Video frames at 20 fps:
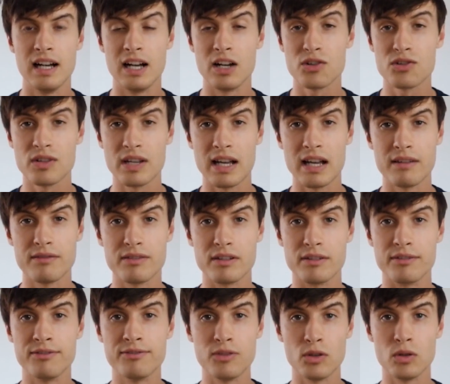I also have
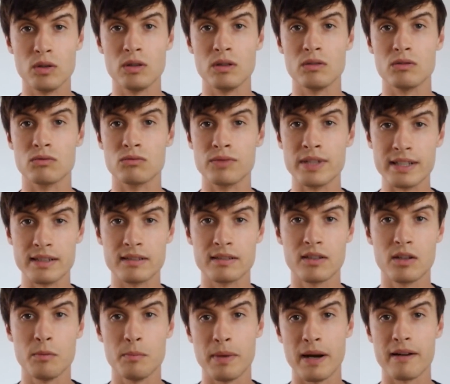a full written
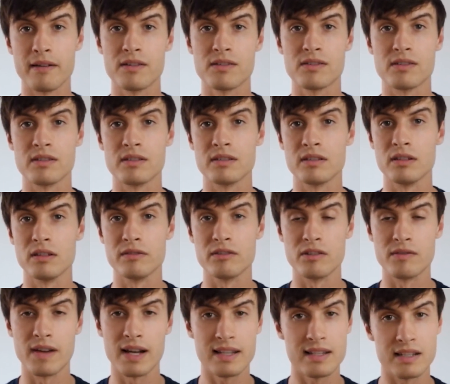comparison of
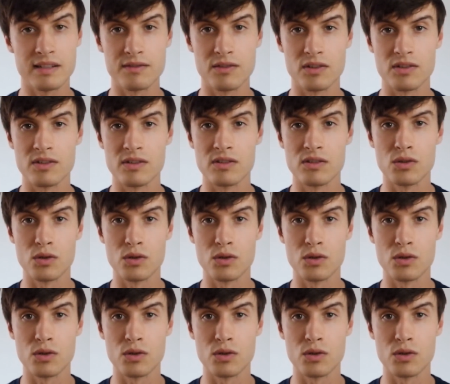Navattic versus